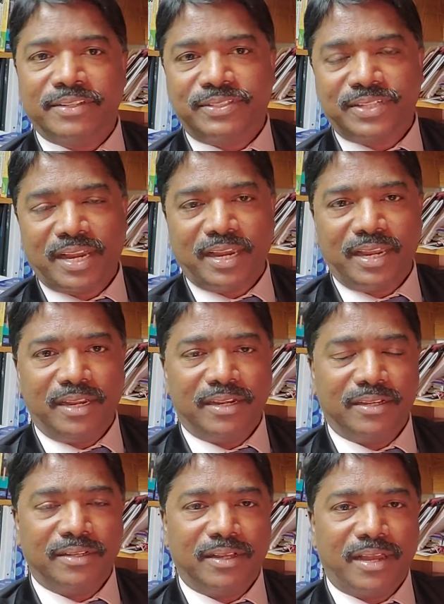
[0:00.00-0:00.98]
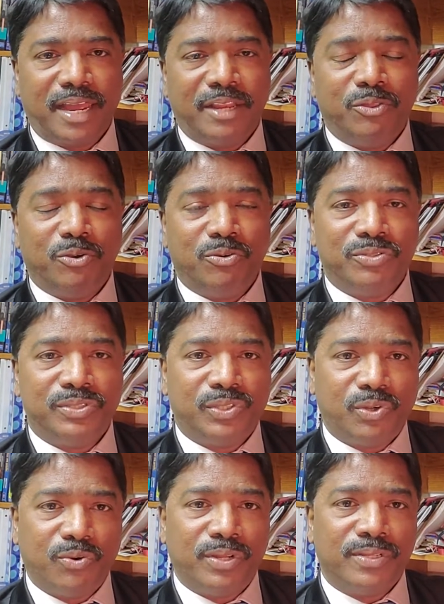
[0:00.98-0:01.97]
a child, and those
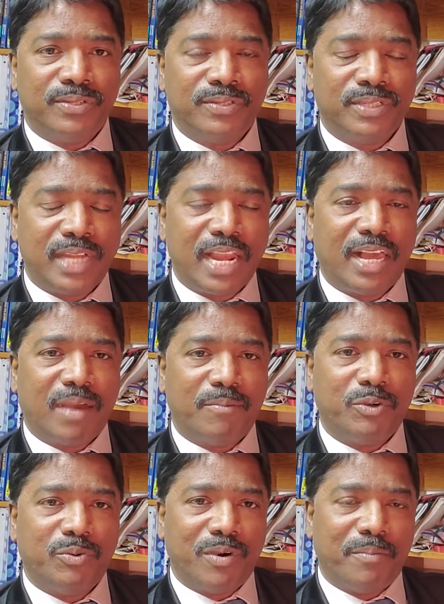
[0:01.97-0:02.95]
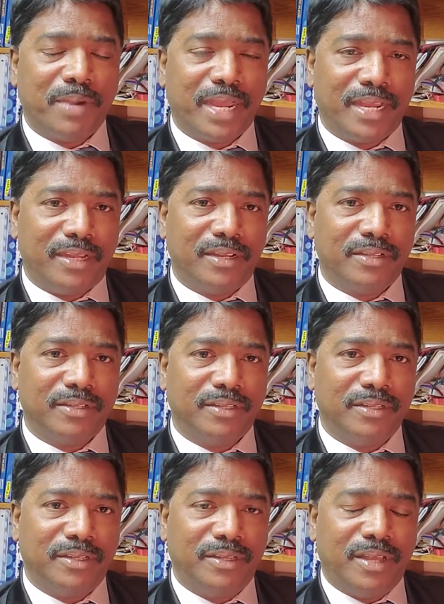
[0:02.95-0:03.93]
stories still come to our mind.
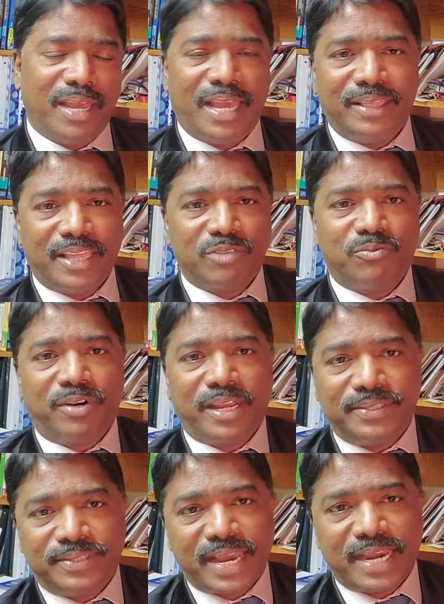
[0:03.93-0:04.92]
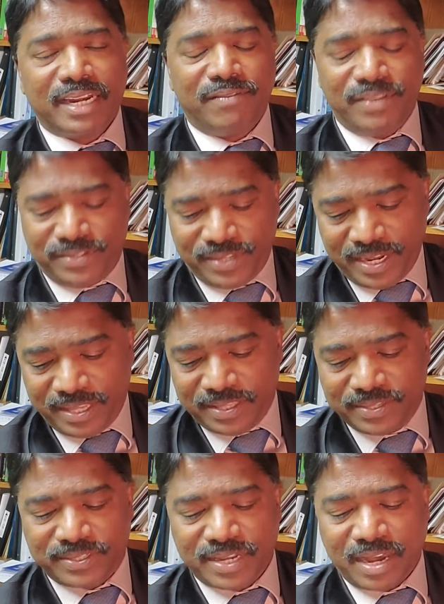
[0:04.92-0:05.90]
And that's what exactly we see in the
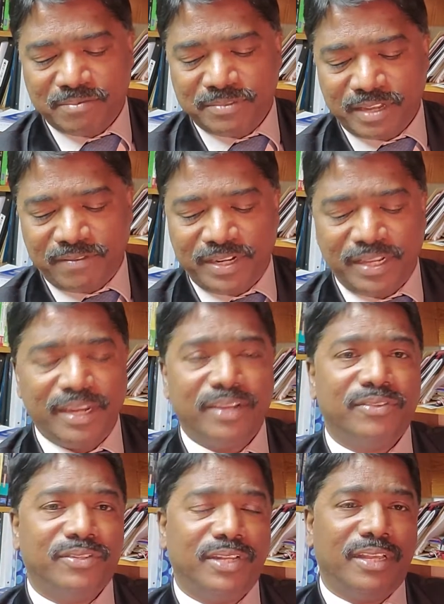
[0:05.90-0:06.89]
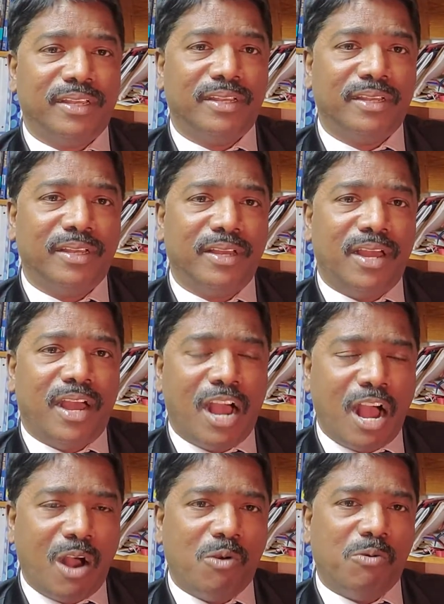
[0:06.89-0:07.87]
Psalm 78:3.
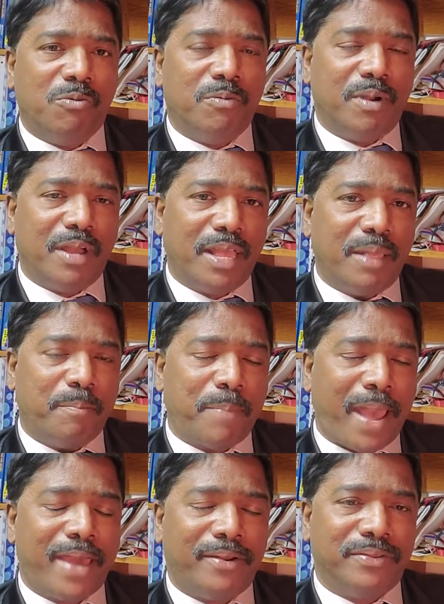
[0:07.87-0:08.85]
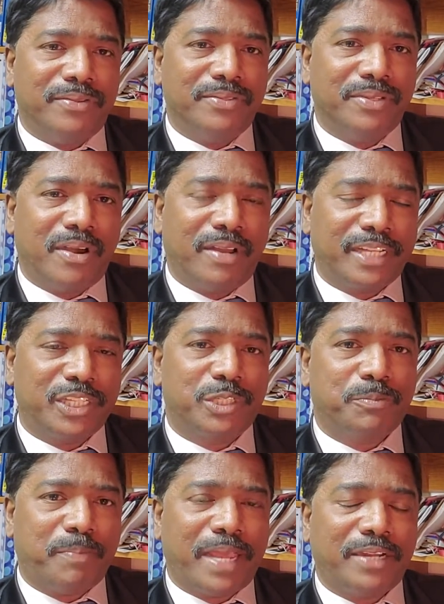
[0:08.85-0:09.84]
How parents are
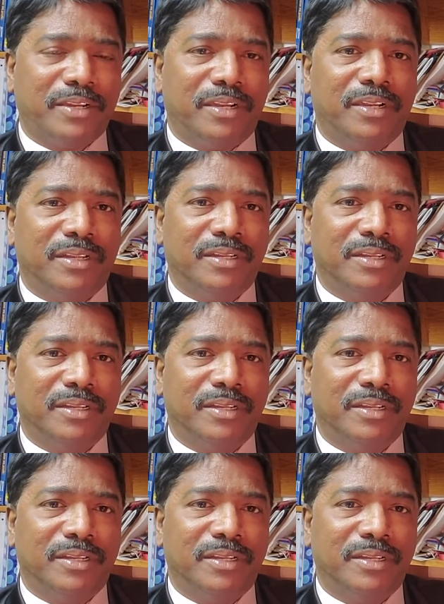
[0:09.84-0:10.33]
expected,